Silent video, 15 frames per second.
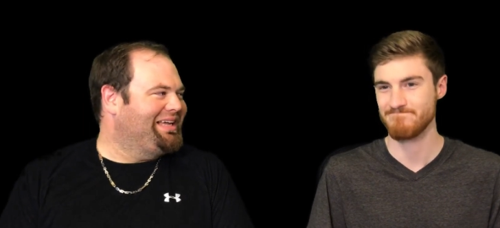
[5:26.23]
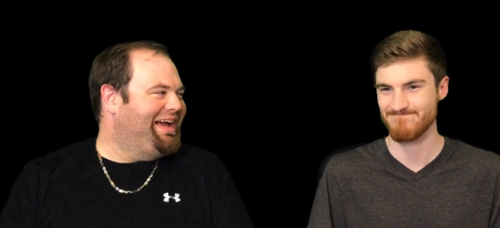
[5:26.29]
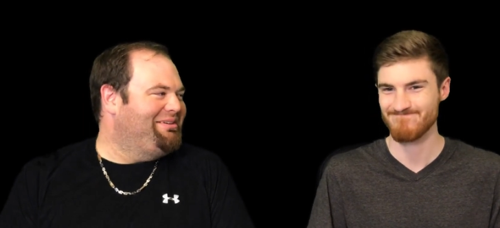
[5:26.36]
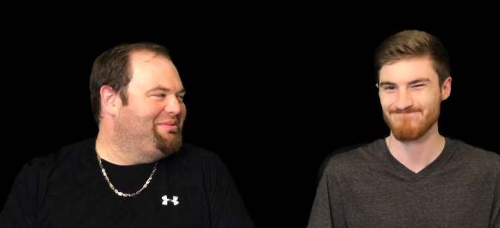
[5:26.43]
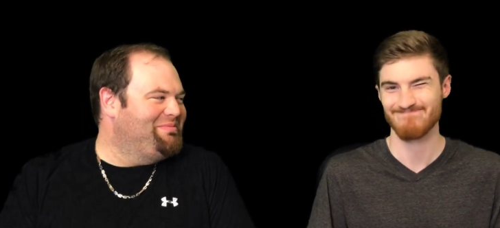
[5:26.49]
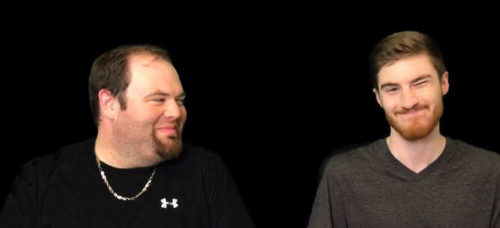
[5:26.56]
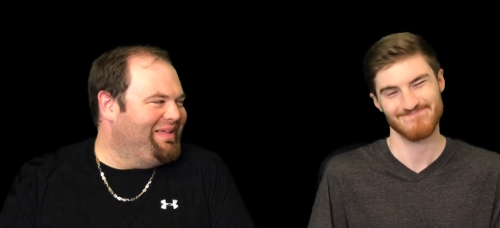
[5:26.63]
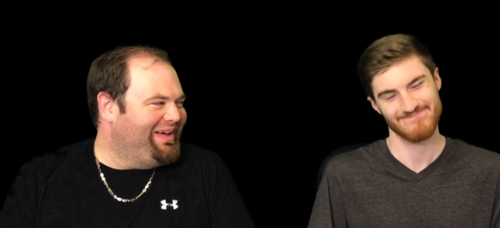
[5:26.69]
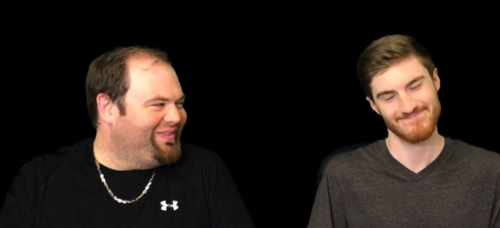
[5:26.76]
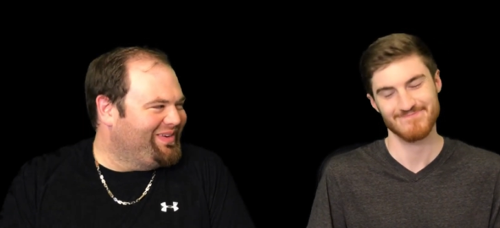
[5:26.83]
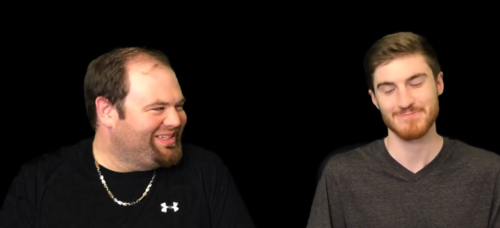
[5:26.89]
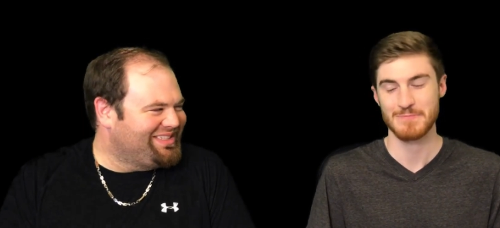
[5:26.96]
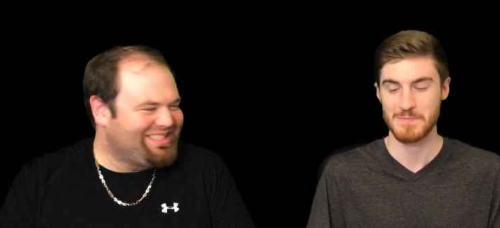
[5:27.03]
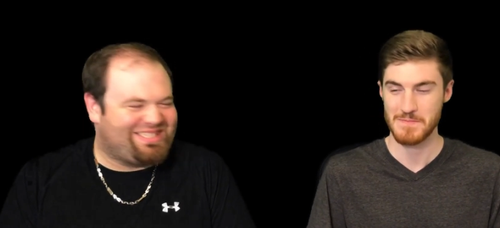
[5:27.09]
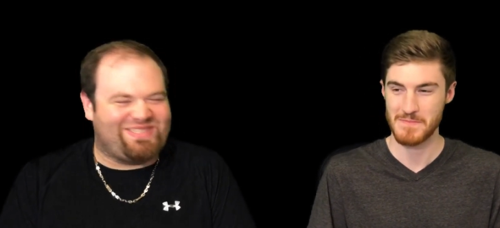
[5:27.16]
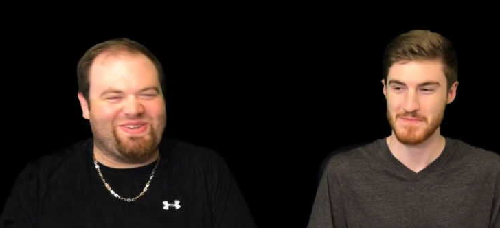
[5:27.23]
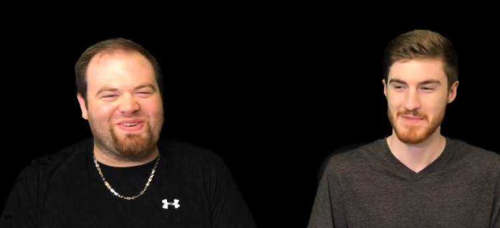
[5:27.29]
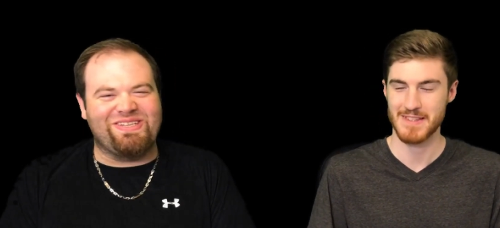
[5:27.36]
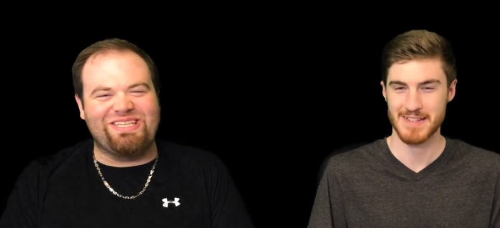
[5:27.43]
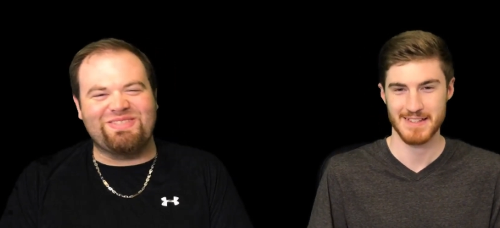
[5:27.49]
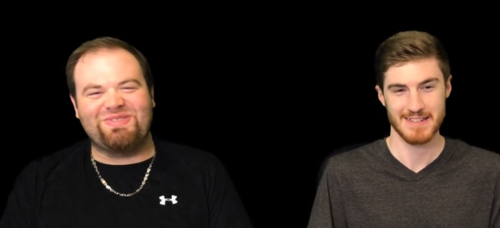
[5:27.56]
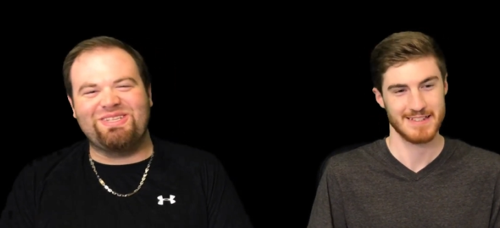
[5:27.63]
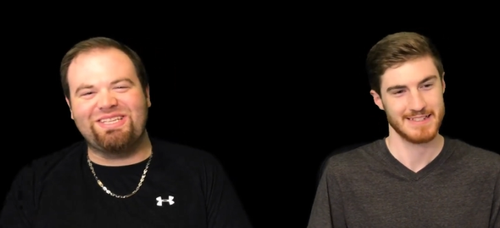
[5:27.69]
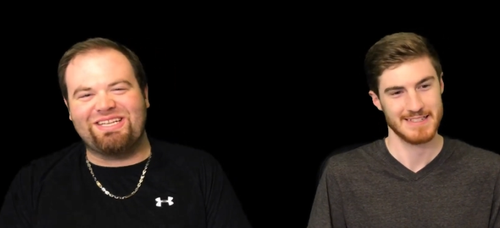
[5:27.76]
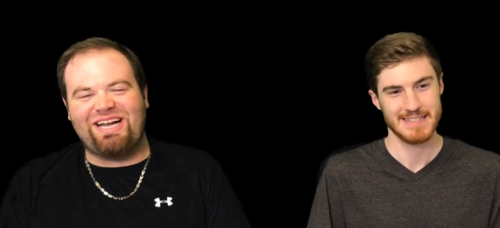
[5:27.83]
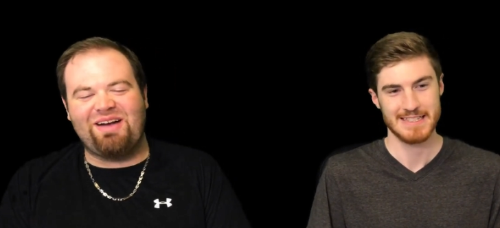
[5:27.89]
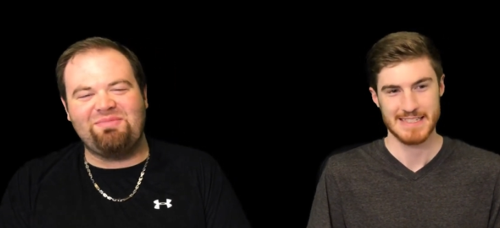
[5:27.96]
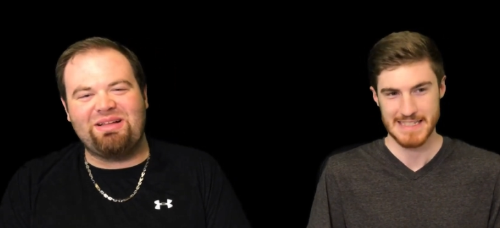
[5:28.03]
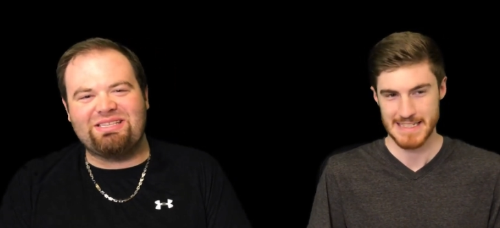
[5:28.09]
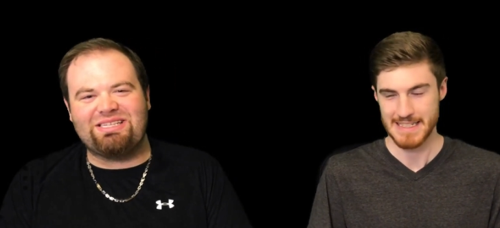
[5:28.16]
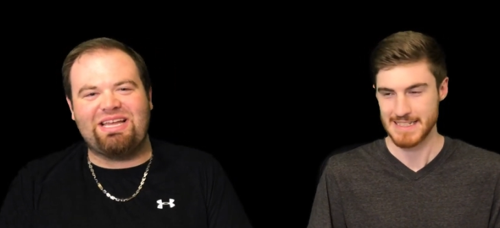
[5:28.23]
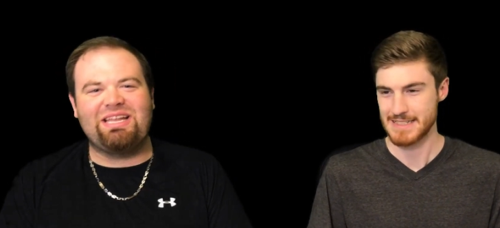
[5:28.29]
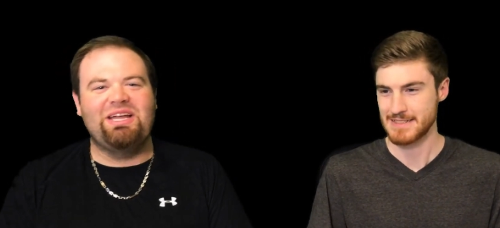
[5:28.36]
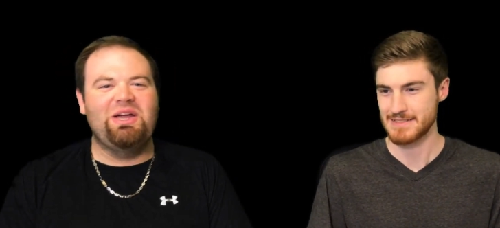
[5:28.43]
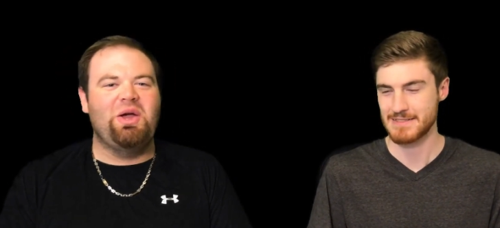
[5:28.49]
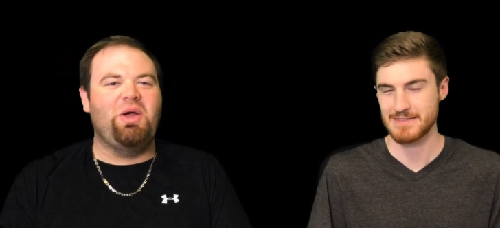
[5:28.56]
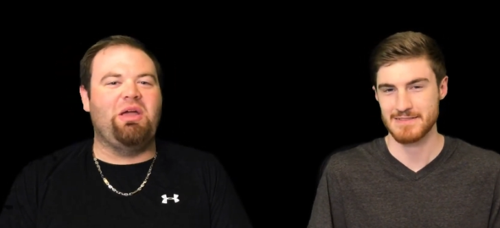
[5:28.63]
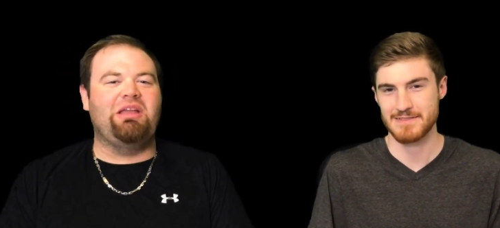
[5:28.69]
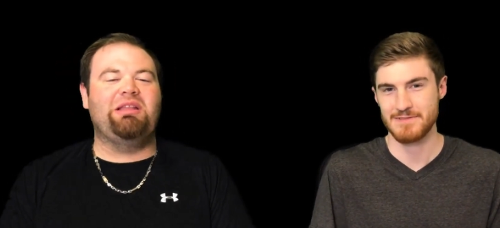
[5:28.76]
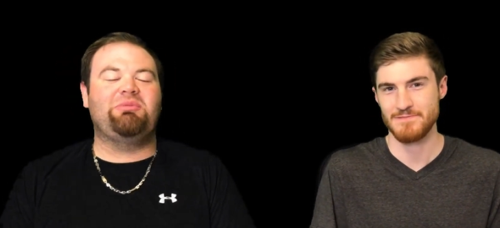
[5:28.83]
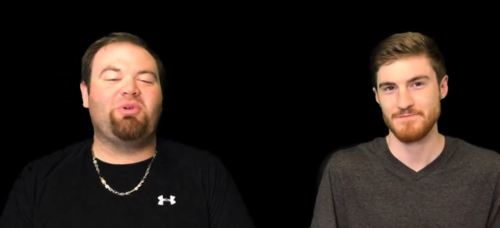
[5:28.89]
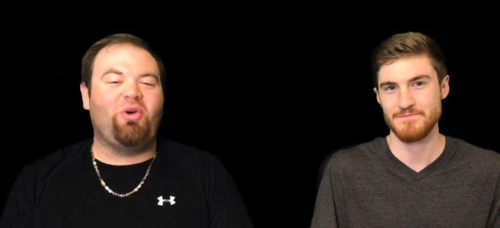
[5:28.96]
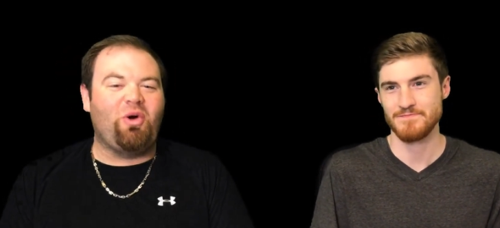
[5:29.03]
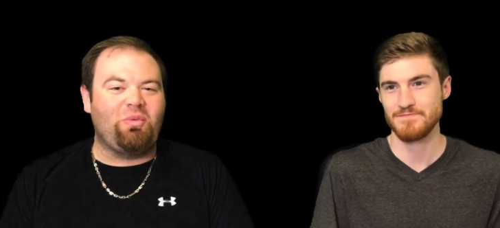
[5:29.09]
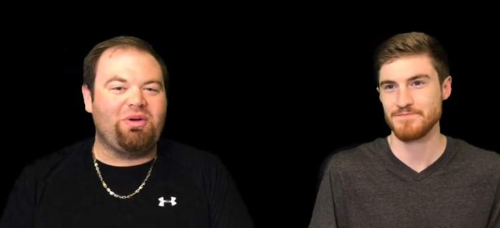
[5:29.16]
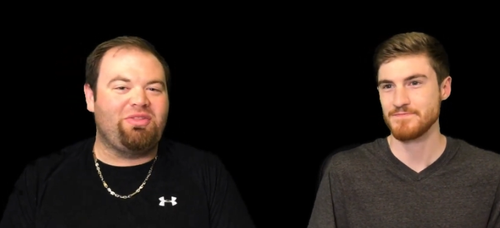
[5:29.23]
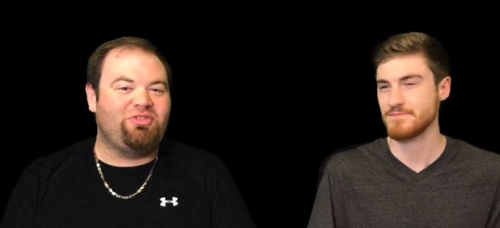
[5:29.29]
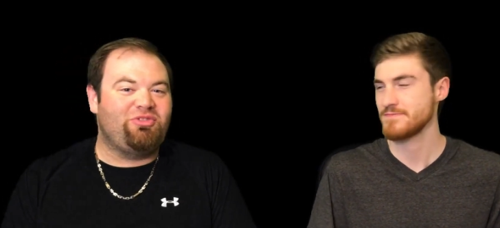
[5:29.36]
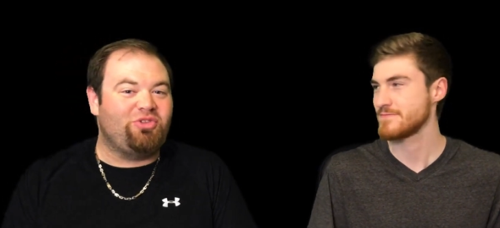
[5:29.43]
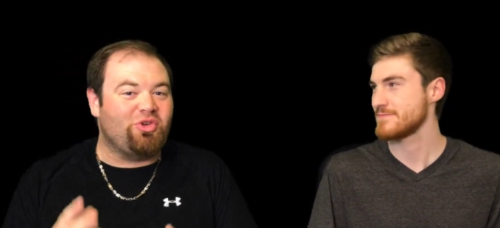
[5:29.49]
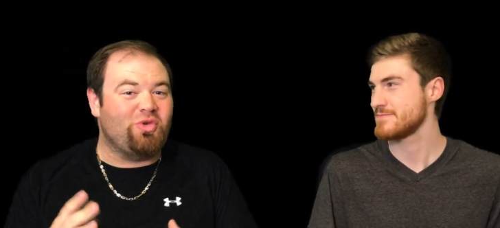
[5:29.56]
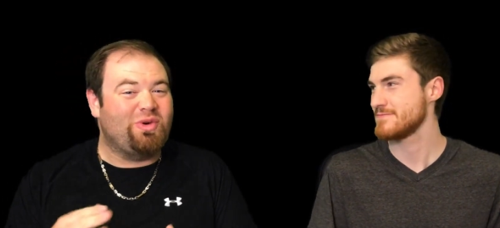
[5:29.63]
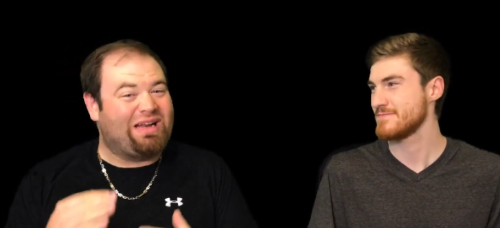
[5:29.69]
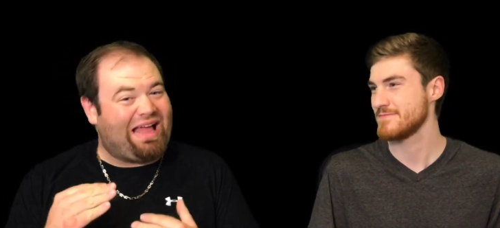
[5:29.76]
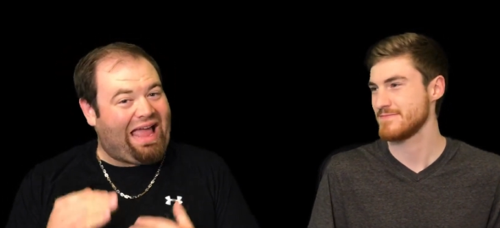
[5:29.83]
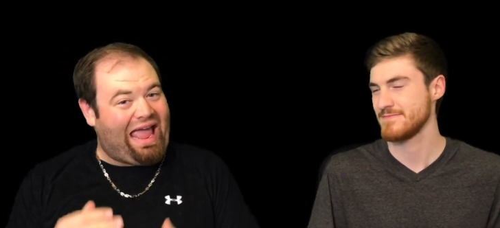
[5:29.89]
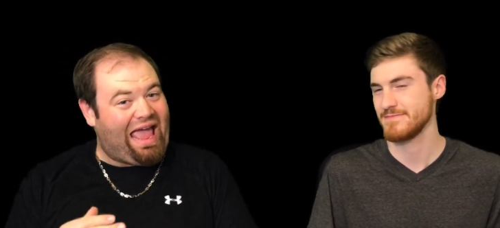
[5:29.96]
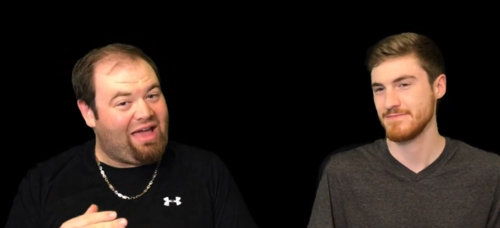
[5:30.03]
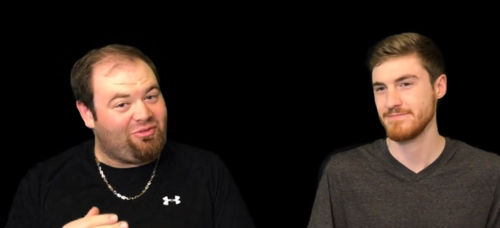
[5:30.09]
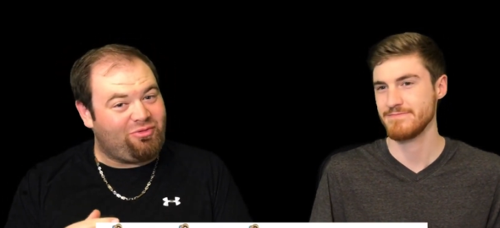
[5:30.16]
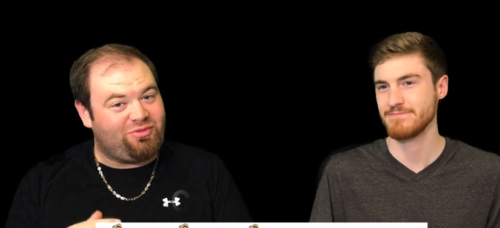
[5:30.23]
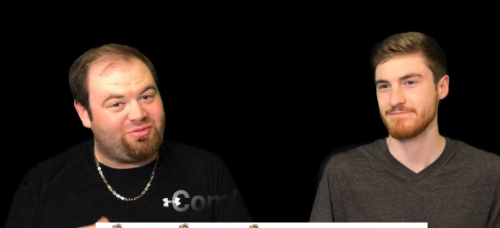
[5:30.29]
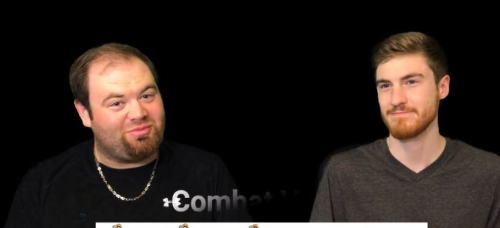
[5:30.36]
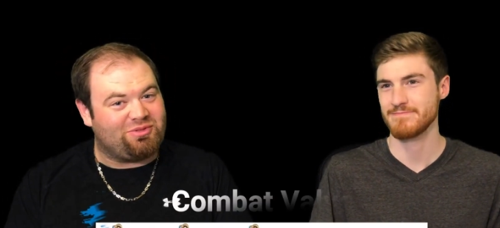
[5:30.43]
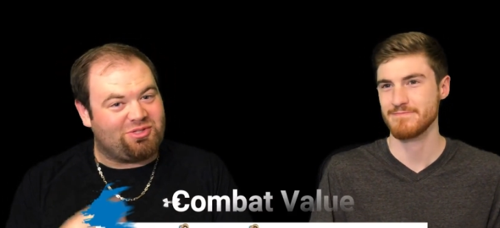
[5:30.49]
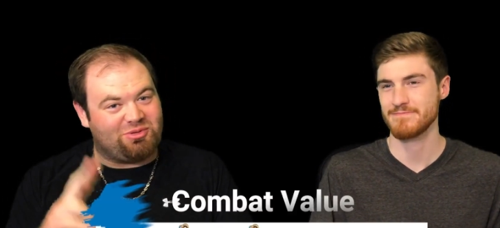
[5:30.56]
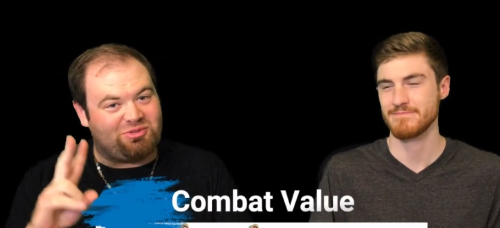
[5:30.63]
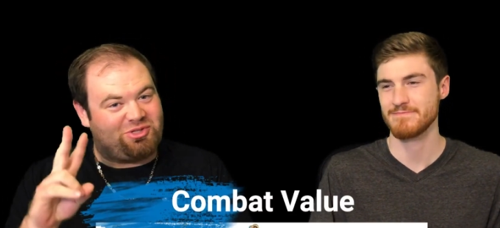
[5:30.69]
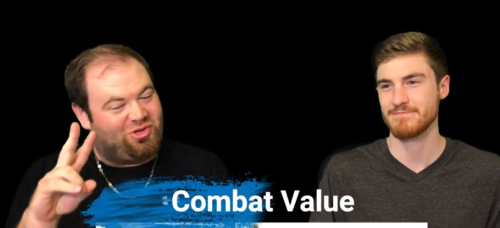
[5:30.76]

Speaker 1: time about what to score this one on the combat side. Ended up going with two and a half, so